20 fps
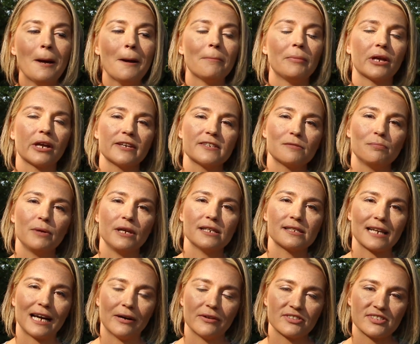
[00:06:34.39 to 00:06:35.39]
because bees
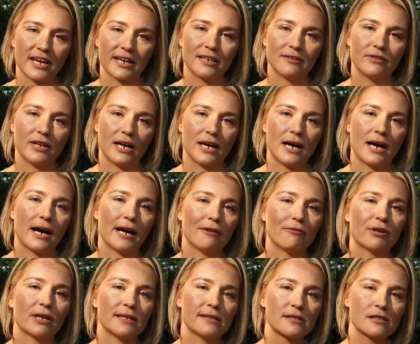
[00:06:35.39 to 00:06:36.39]
outside of that
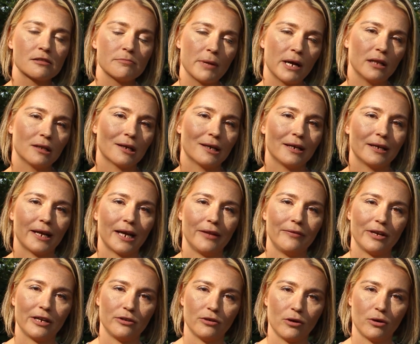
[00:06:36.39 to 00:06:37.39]
hive can smell it and
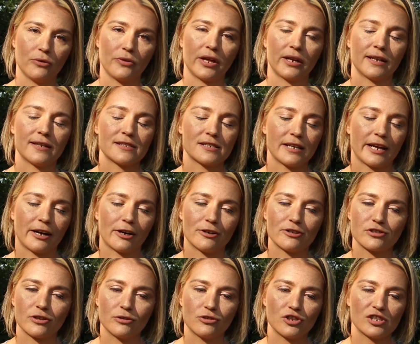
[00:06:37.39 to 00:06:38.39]
they know that it's there.
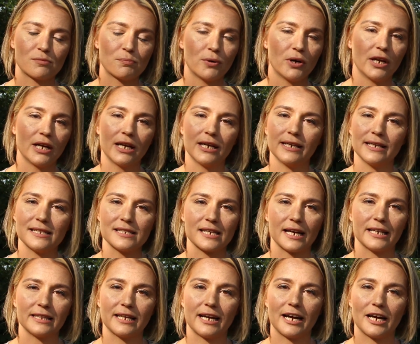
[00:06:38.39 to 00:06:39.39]
So just putting it
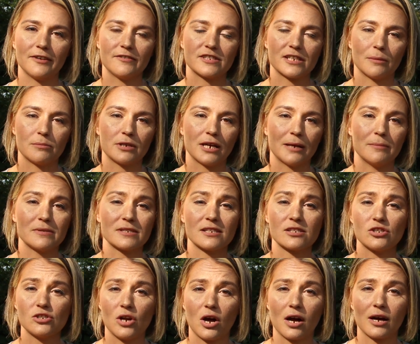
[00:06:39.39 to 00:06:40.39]
inside the hive sometimes
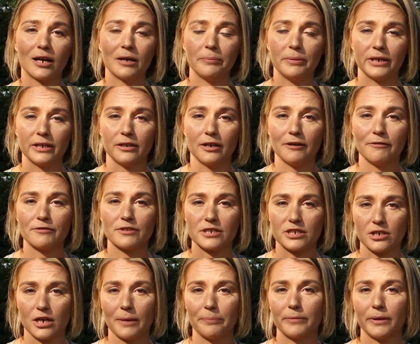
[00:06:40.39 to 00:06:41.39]
is not going to be enough to
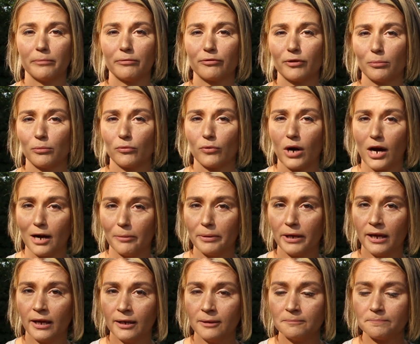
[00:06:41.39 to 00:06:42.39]
stop them from
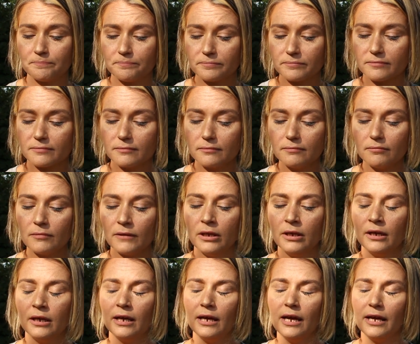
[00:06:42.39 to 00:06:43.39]
robbing.
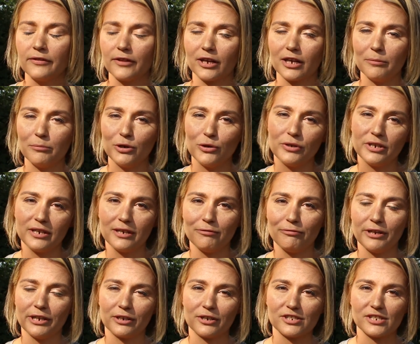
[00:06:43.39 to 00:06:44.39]
The community
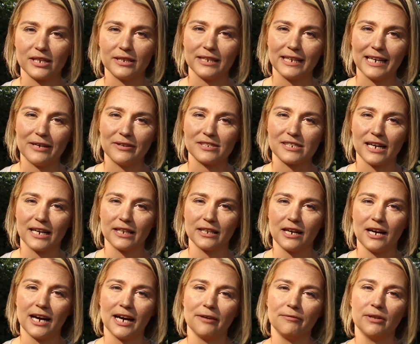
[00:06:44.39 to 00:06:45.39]
feeders on the outside of the
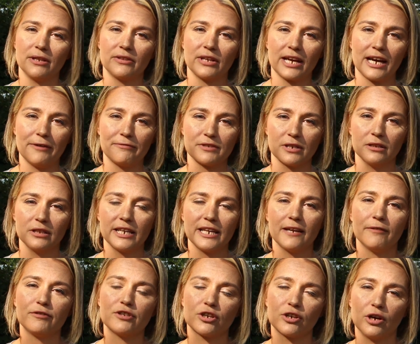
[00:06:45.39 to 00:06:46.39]
hive that they have to
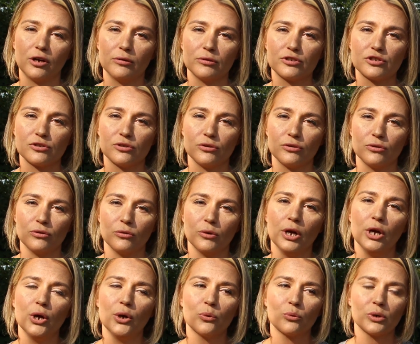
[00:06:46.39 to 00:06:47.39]
leave to go to
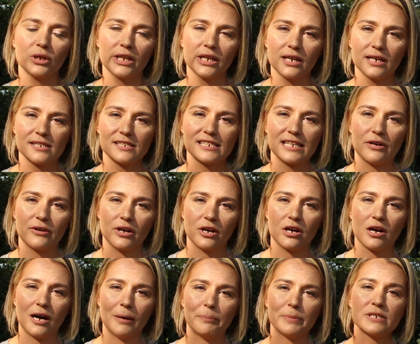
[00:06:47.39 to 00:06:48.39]
really cuts down on
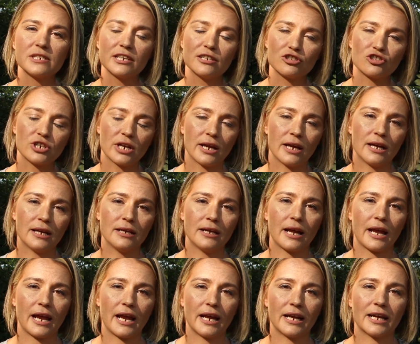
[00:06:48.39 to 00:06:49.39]
competition,
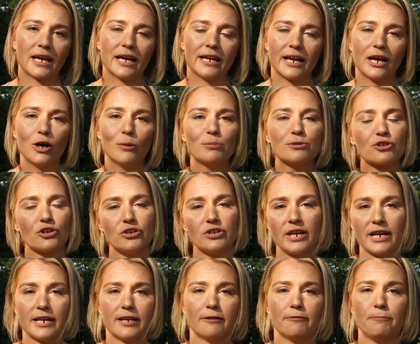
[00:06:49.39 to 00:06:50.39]
and again, it helps your
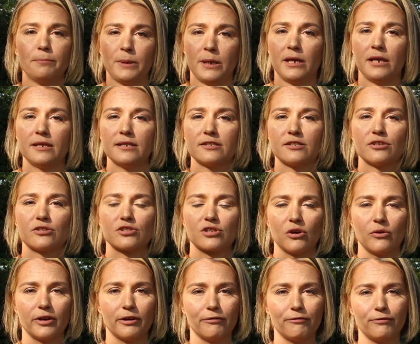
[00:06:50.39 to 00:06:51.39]
native bees.
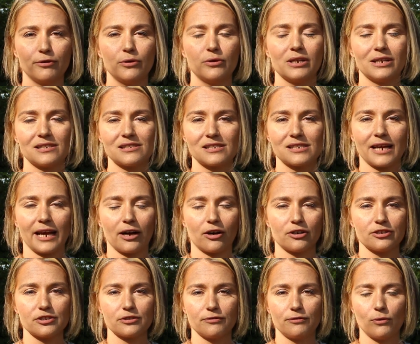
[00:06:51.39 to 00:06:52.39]
So if food is
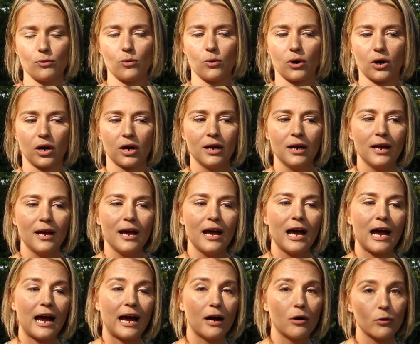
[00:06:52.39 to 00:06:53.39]
scarce for
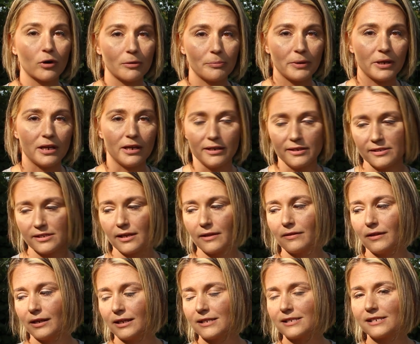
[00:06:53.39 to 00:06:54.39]
our bees,
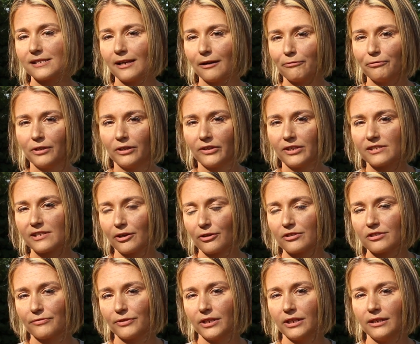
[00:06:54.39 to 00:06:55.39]
then it's definitely
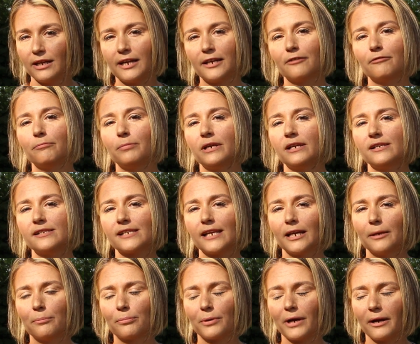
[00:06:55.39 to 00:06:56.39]
scarce for the native bees,
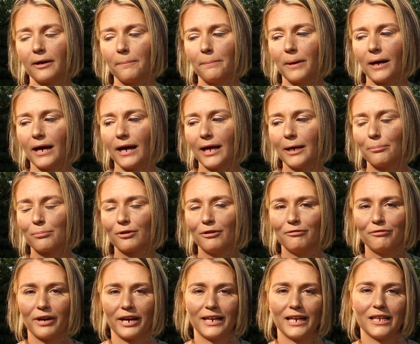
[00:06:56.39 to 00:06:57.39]
and by
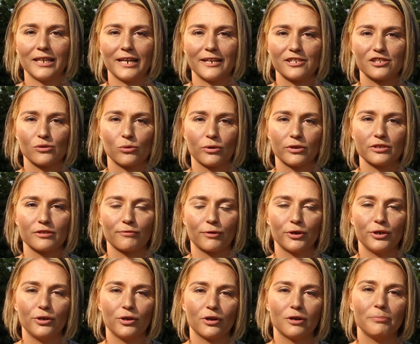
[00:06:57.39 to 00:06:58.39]
providing that source for
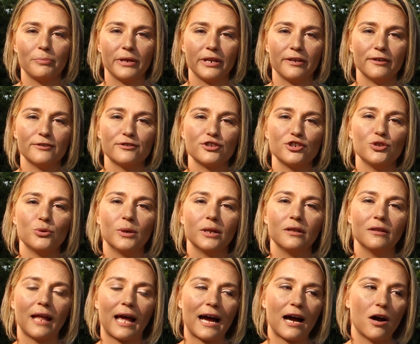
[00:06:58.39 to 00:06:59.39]
your bees, you
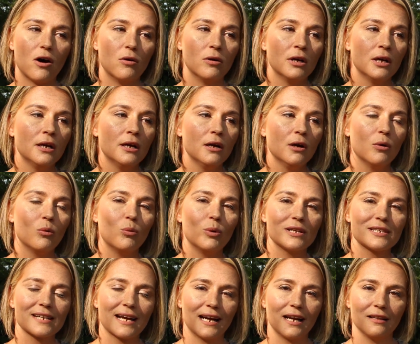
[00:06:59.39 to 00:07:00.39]
allow
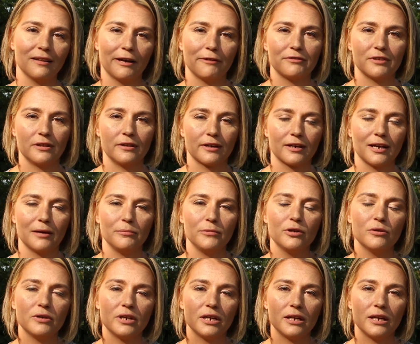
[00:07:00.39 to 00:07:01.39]
what's kind of left in the
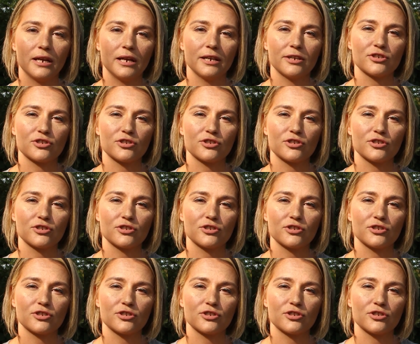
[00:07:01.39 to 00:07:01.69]
community